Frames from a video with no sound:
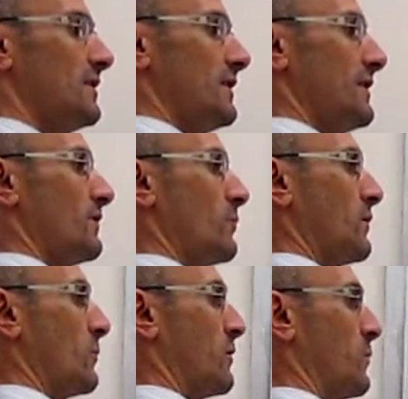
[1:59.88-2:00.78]
And the way
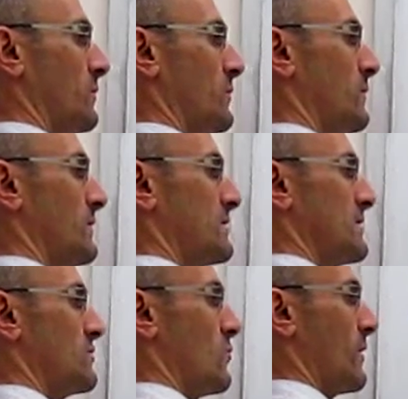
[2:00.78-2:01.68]
that we do this
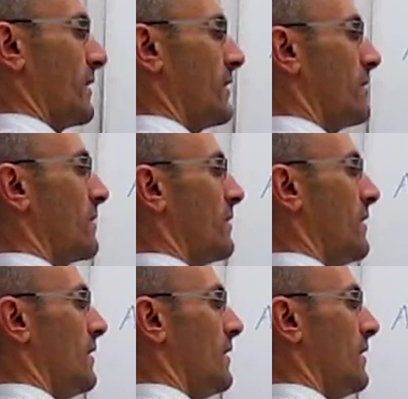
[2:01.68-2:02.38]
is to write here